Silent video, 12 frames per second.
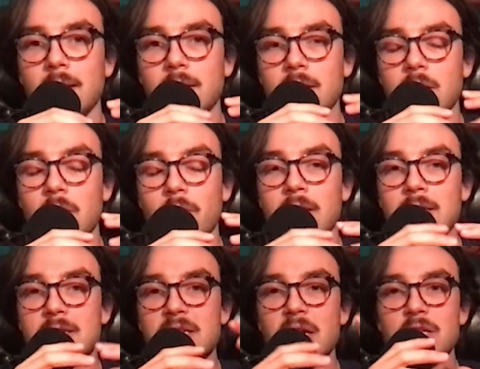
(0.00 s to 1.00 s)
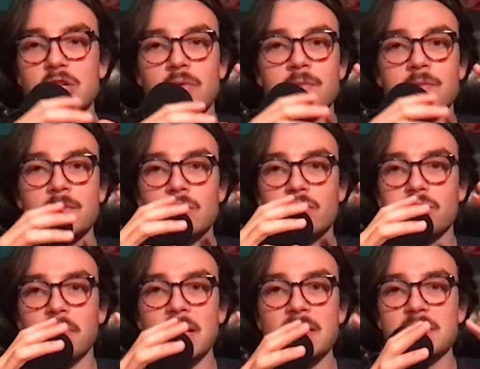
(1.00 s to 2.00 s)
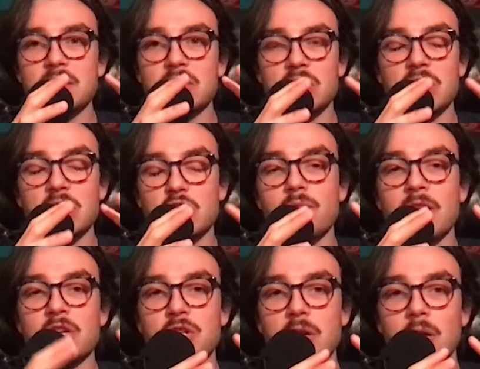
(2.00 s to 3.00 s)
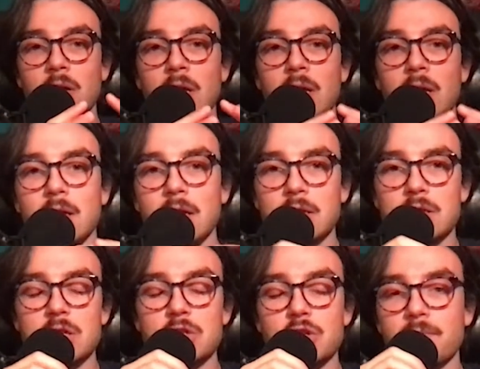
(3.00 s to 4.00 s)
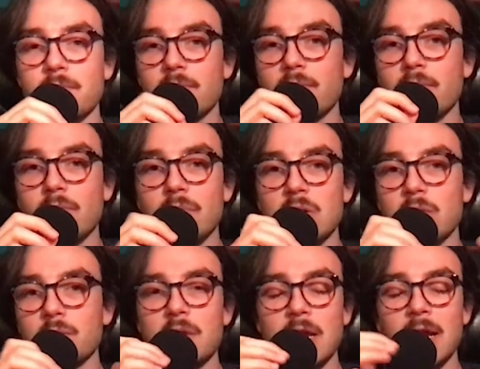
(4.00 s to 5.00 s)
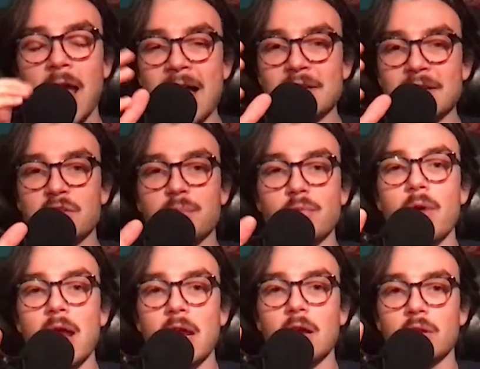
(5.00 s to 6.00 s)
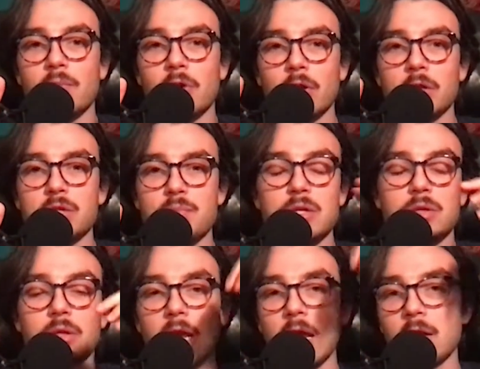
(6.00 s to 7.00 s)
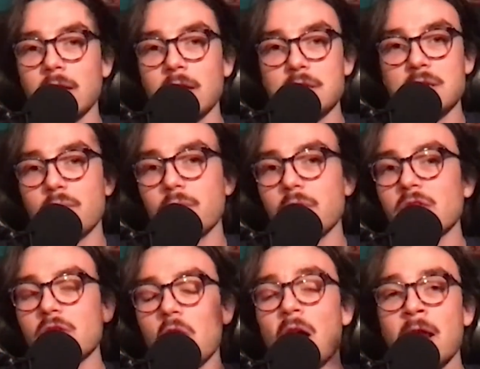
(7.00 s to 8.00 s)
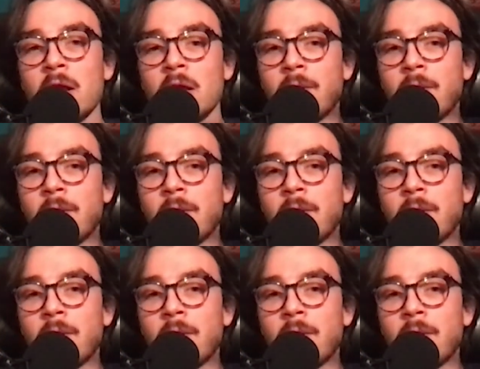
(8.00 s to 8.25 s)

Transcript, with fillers: you know, it's such a crazy situation. It's such a, you know, it has to be weighing on the Marlins mentally. And like I said, we thought